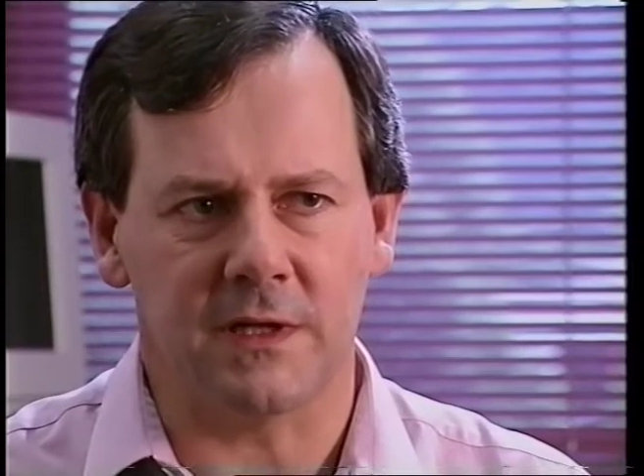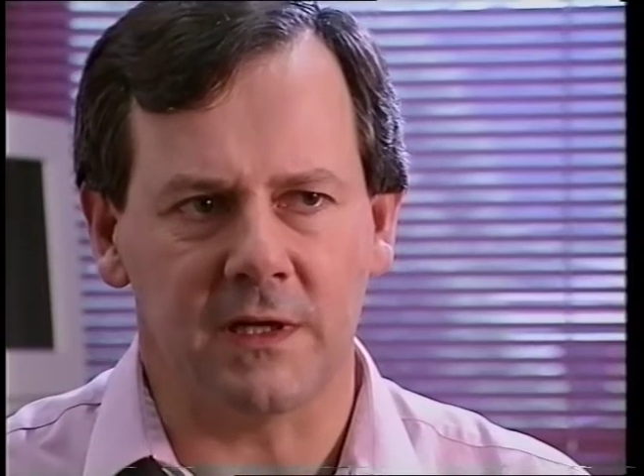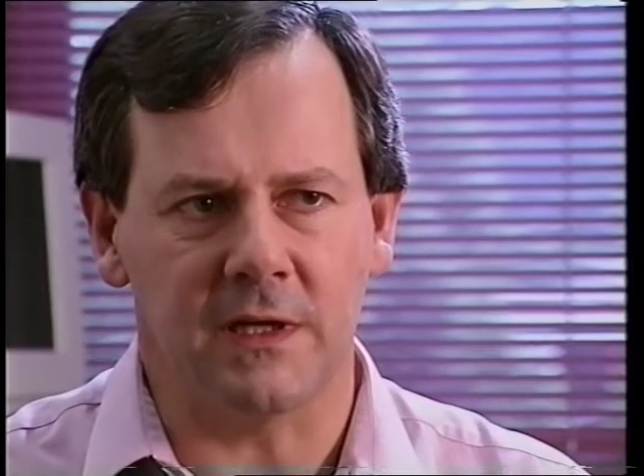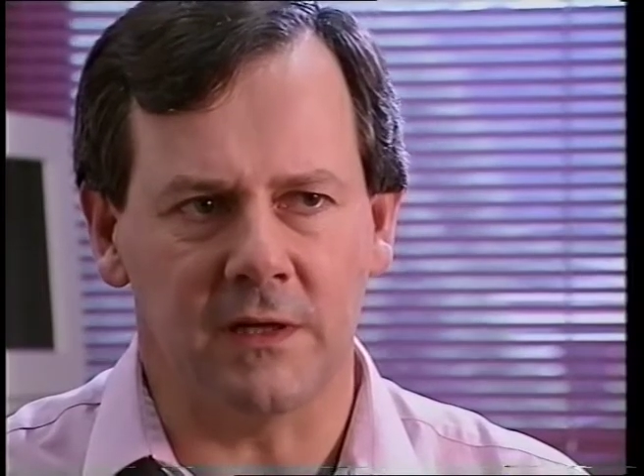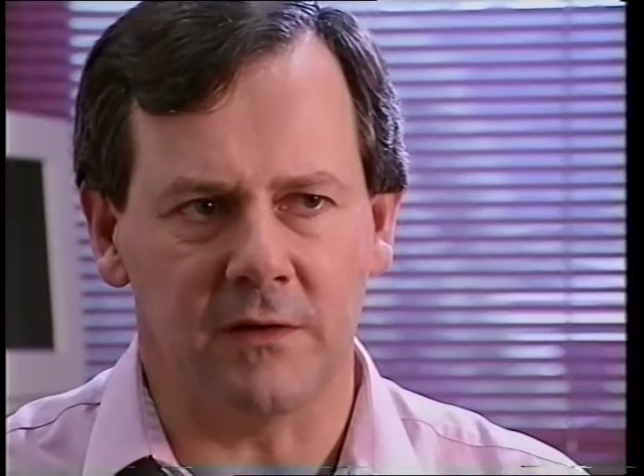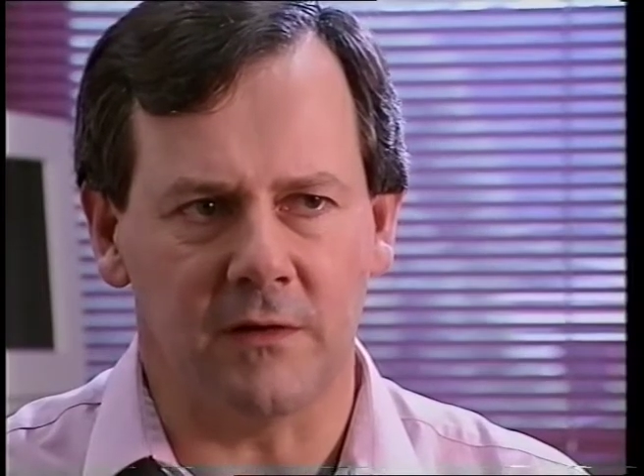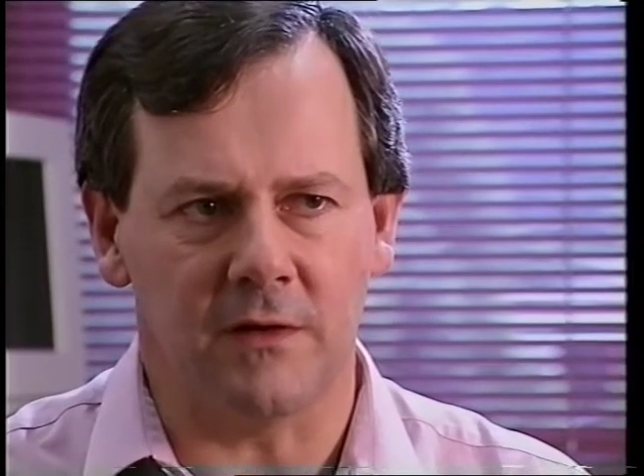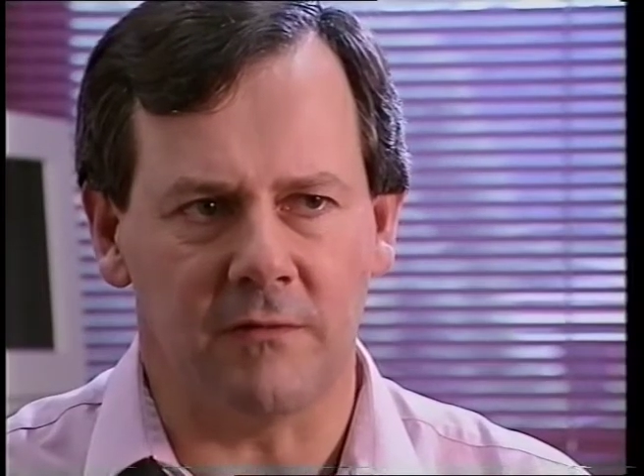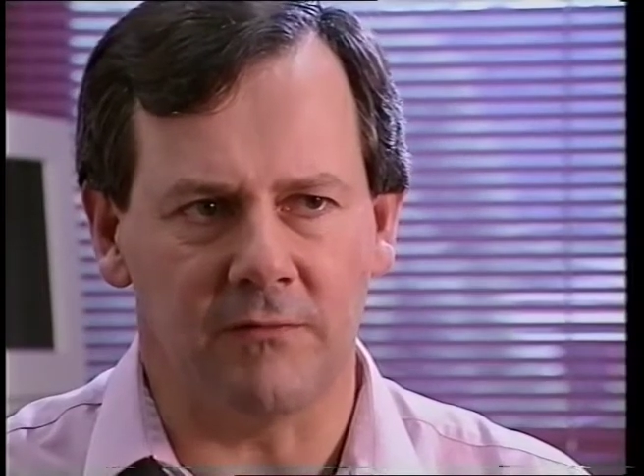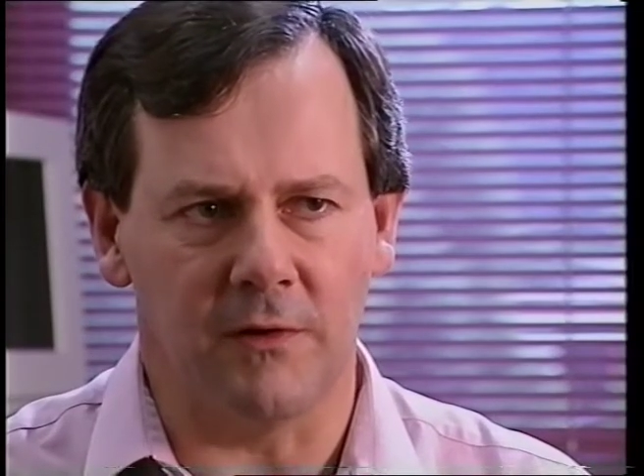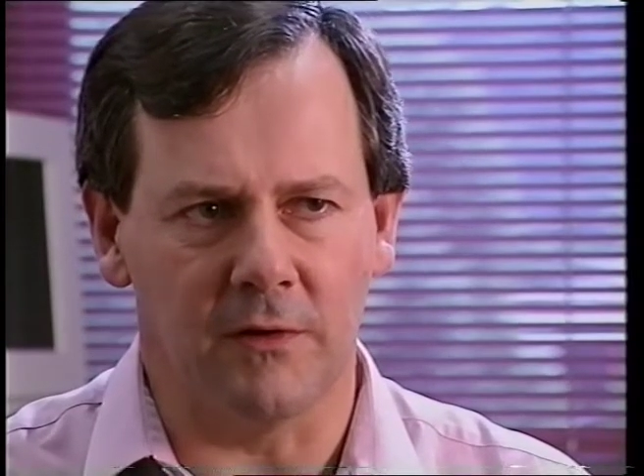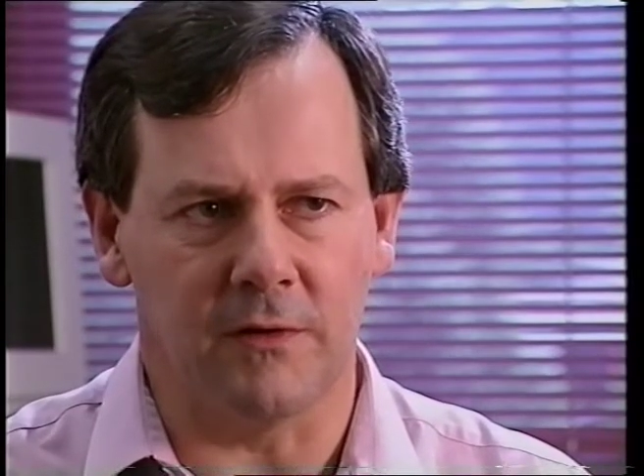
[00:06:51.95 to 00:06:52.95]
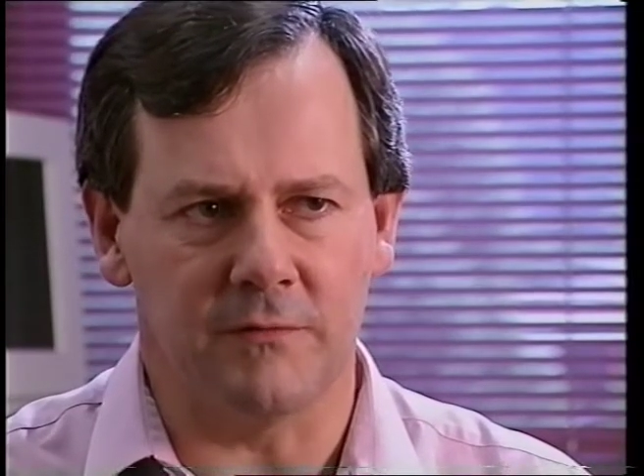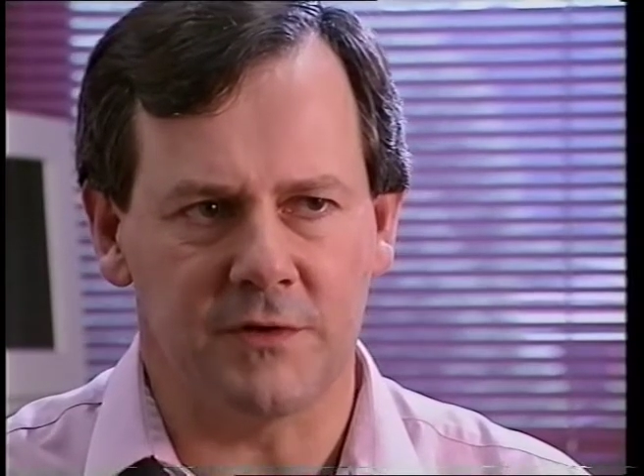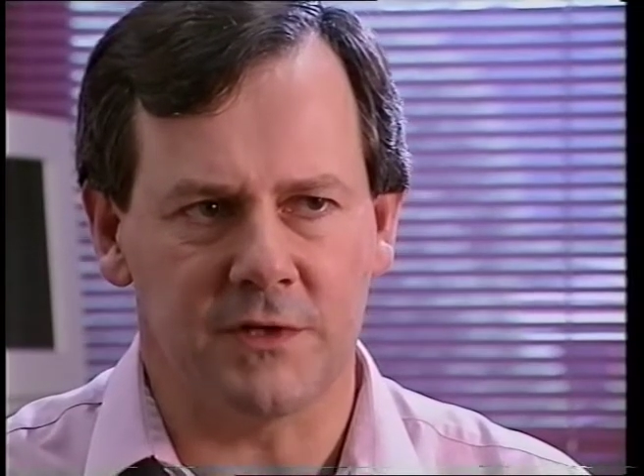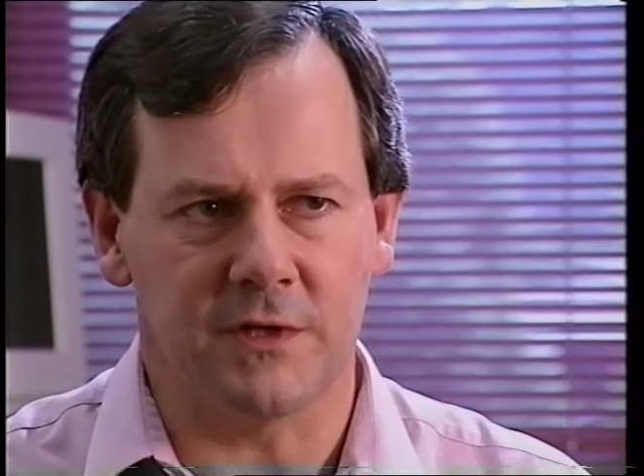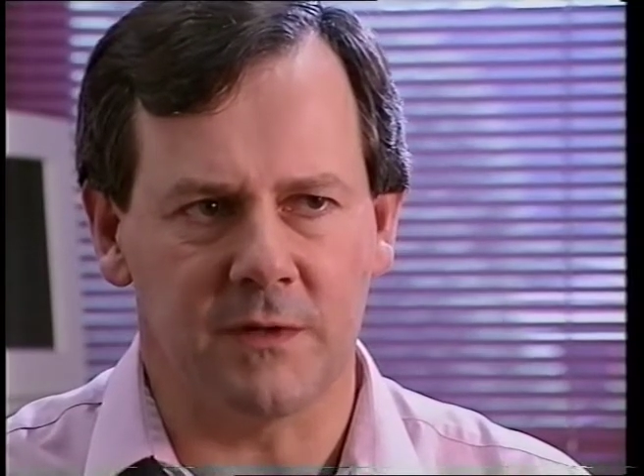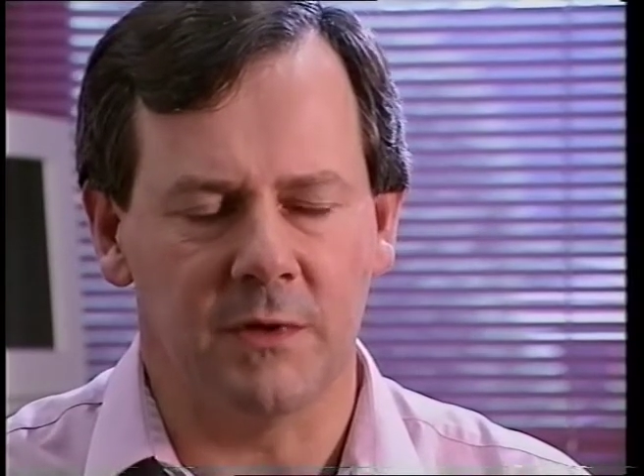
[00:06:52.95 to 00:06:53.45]
in a flock of
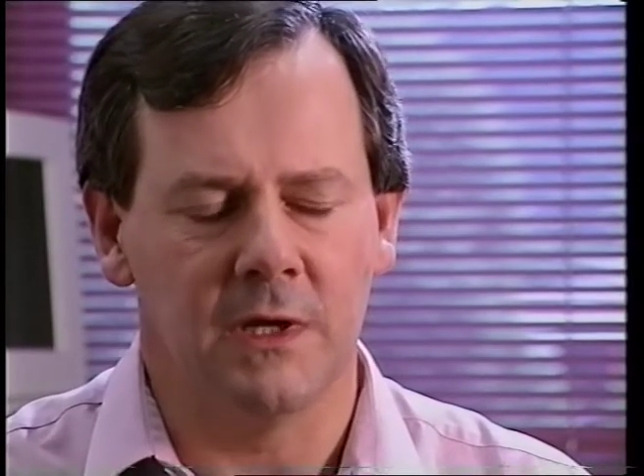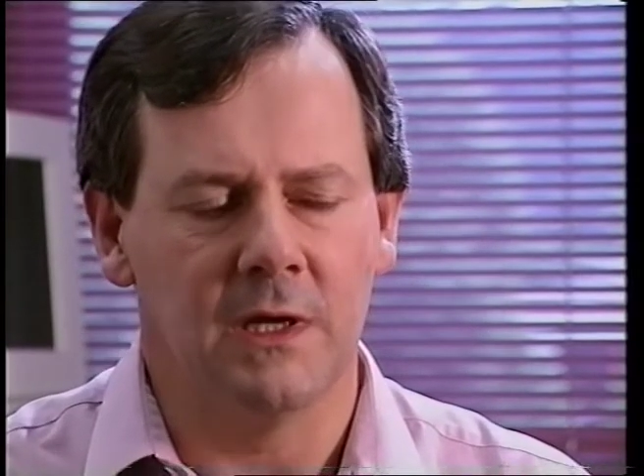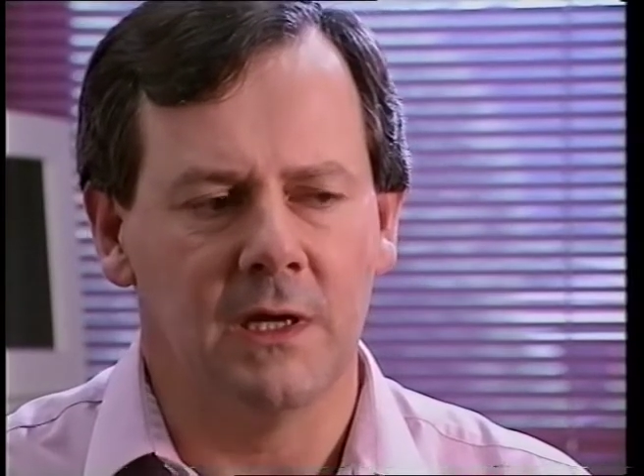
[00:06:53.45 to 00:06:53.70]
sheep,